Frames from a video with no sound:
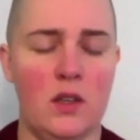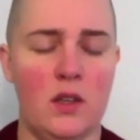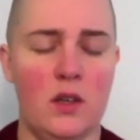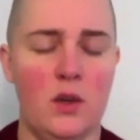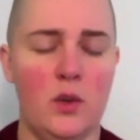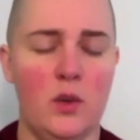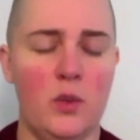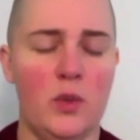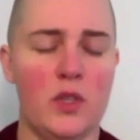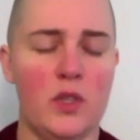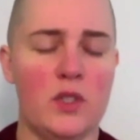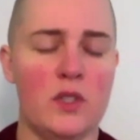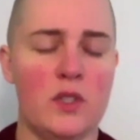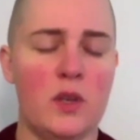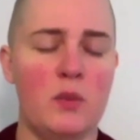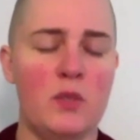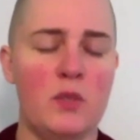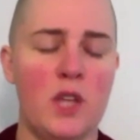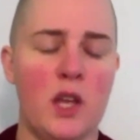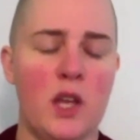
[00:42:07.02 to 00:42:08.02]
which
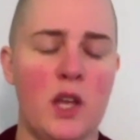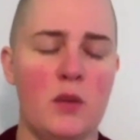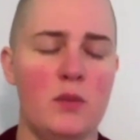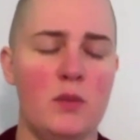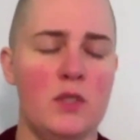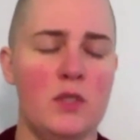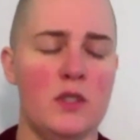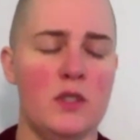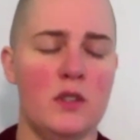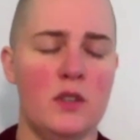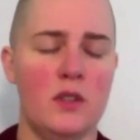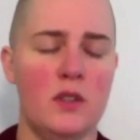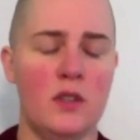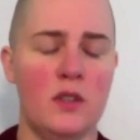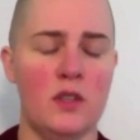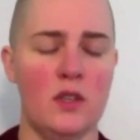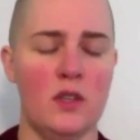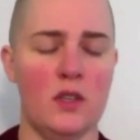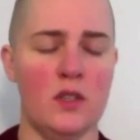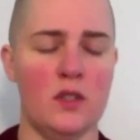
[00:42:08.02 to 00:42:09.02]
sometimes
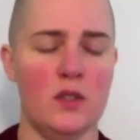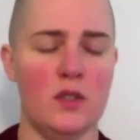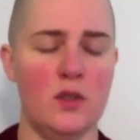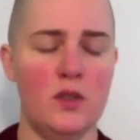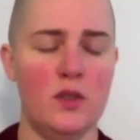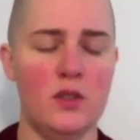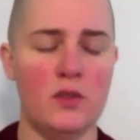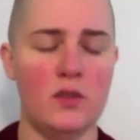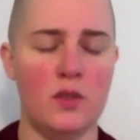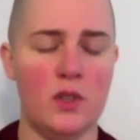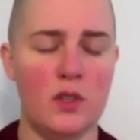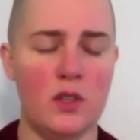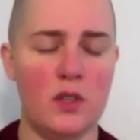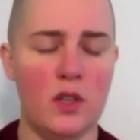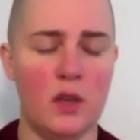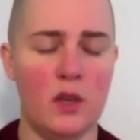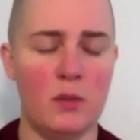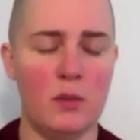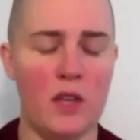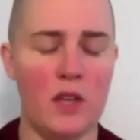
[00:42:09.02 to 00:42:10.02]
is useful
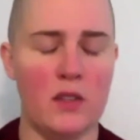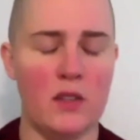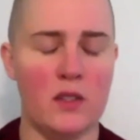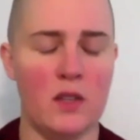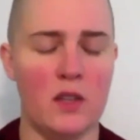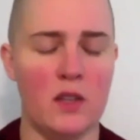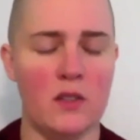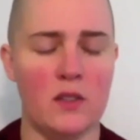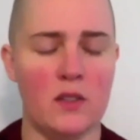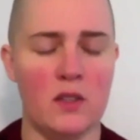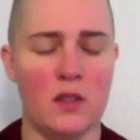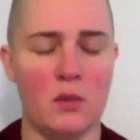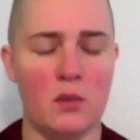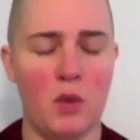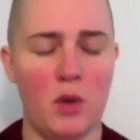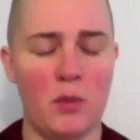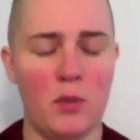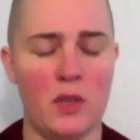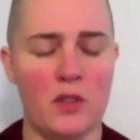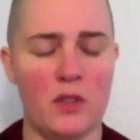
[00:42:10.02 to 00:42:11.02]
and makes sense in the
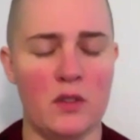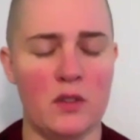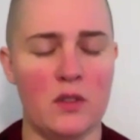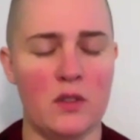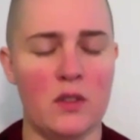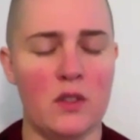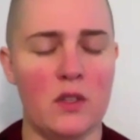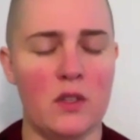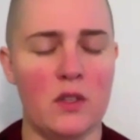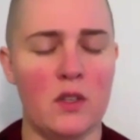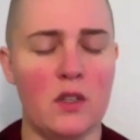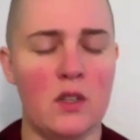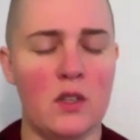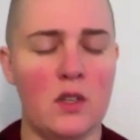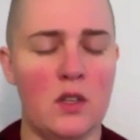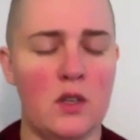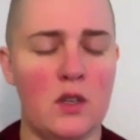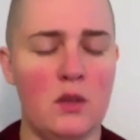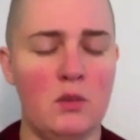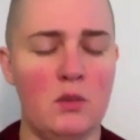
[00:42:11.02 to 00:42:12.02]
moment,
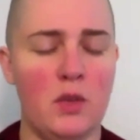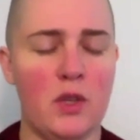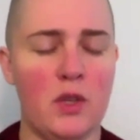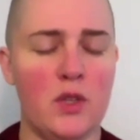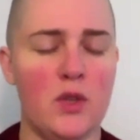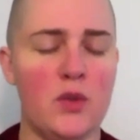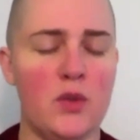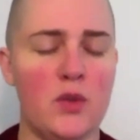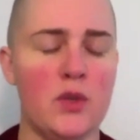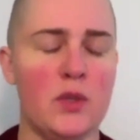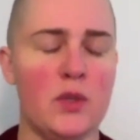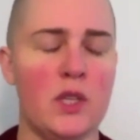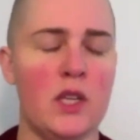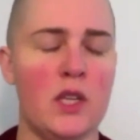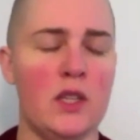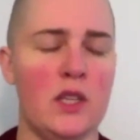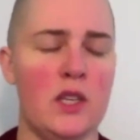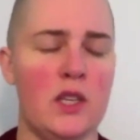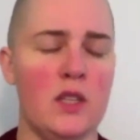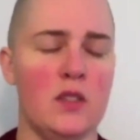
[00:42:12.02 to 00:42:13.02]
but usually
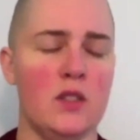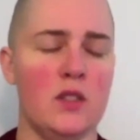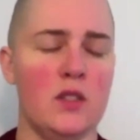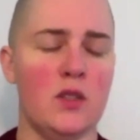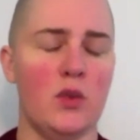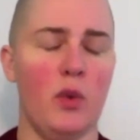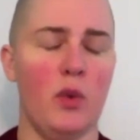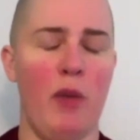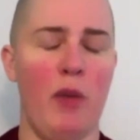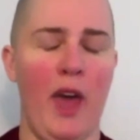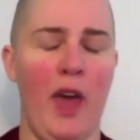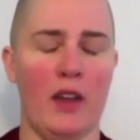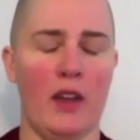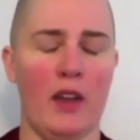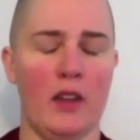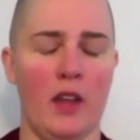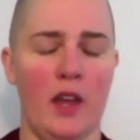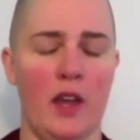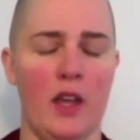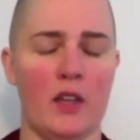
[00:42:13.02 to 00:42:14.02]
leads to a
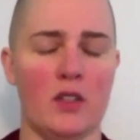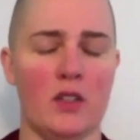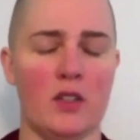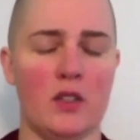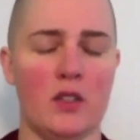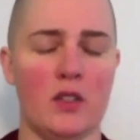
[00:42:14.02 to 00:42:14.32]
backlash.